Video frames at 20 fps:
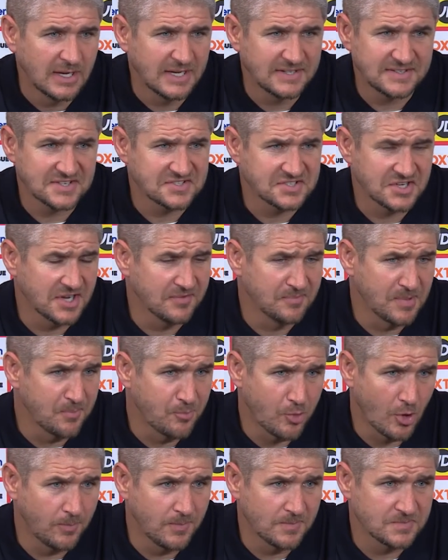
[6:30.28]
It doesn't give me
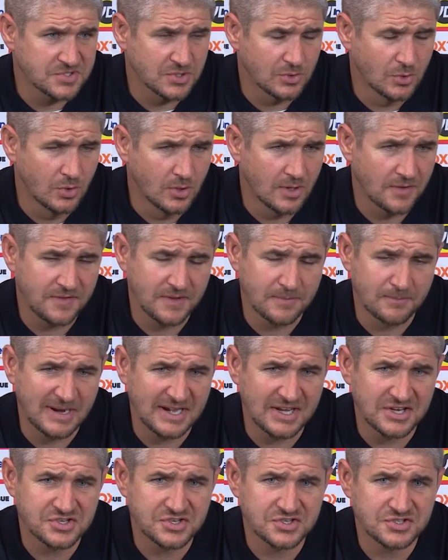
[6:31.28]
problems at all. I think
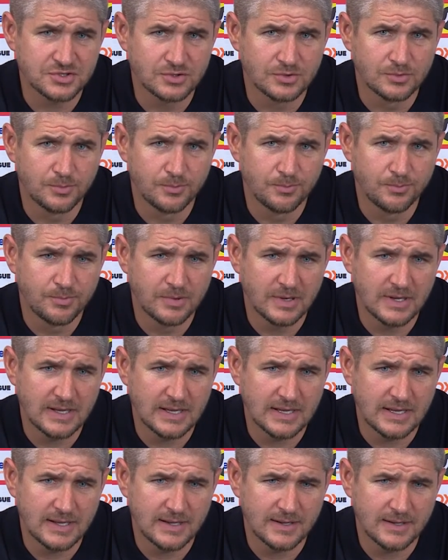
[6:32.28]
managers will,
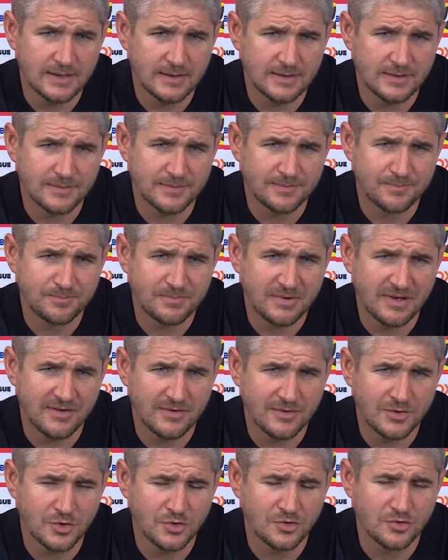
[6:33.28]
uh,
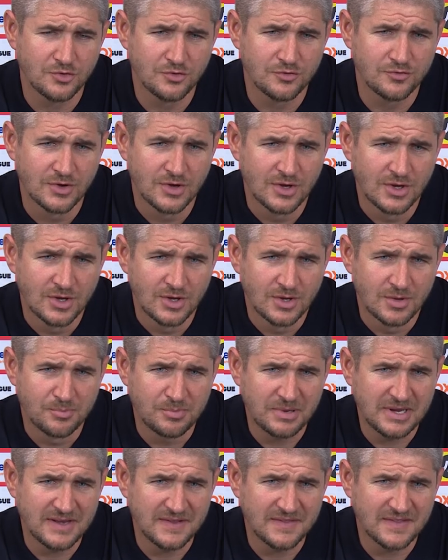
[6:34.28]
who've
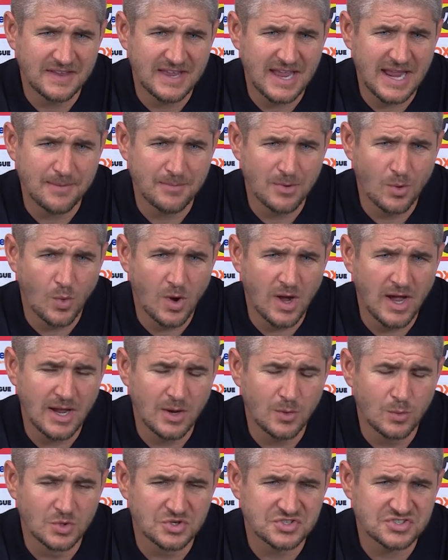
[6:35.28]
been in the game a
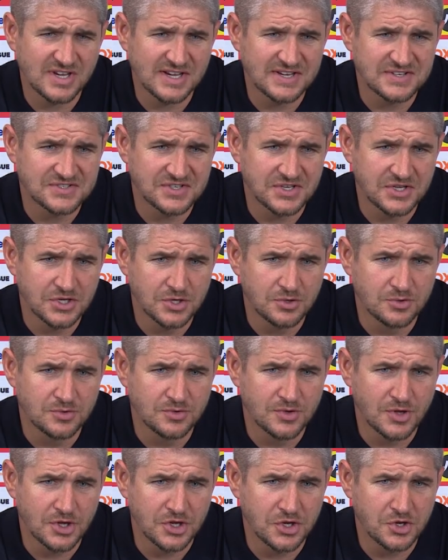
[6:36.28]
while will say to
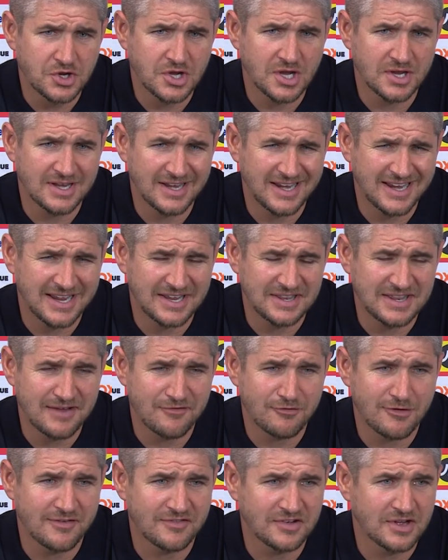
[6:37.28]
you that you can, can
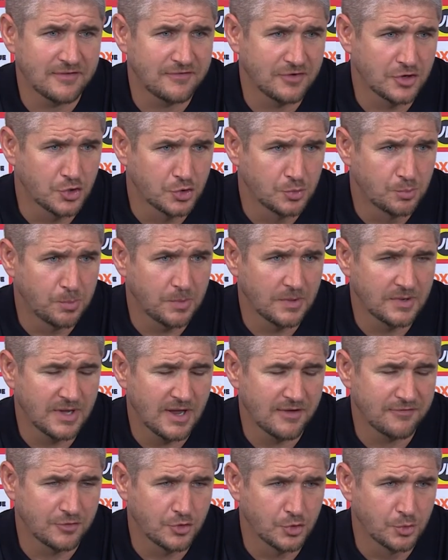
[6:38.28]
never have enough of good
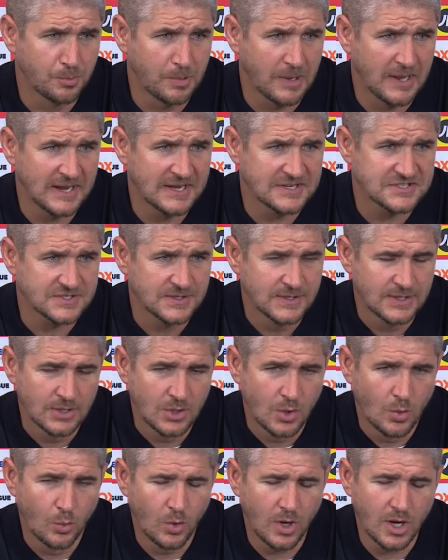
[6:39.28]
enough good players.
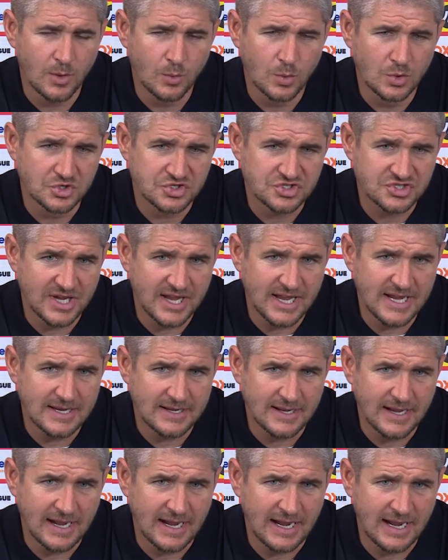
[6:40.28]
What I will
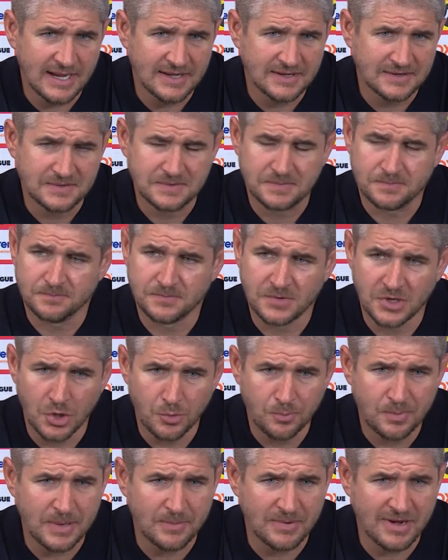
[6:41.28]
say, and you
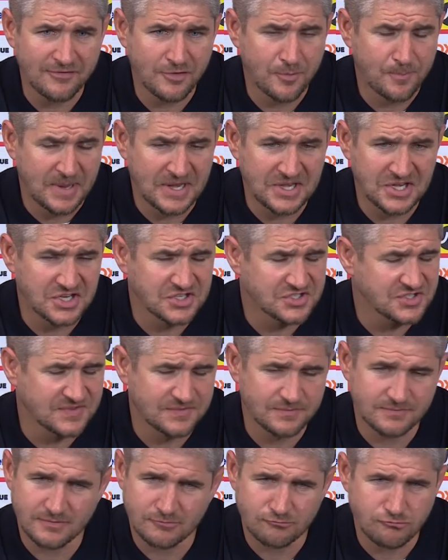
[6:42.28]
know, people have opinions,
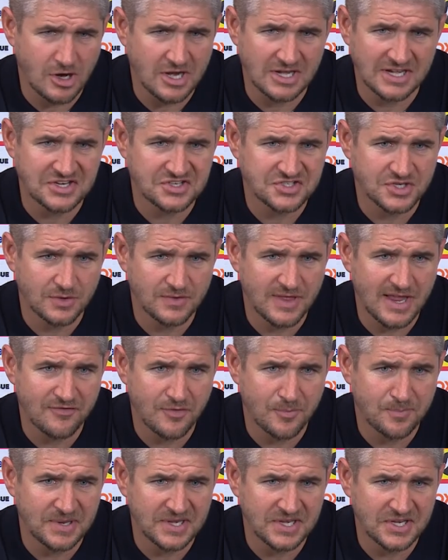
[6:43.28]
and rightly so, they
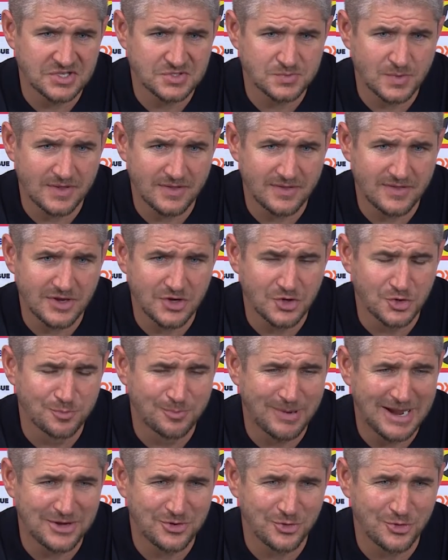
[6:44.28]
have opinions whether they're
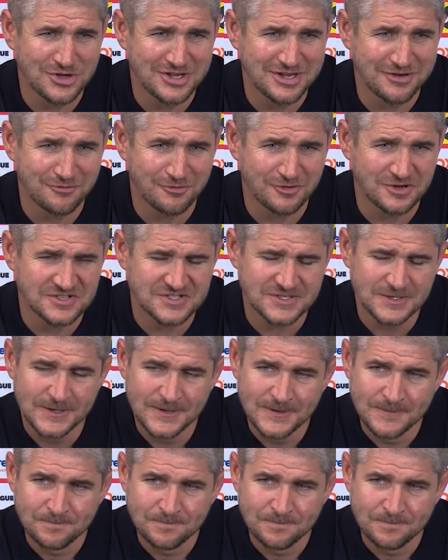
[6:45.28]
good, bad, or indifferent.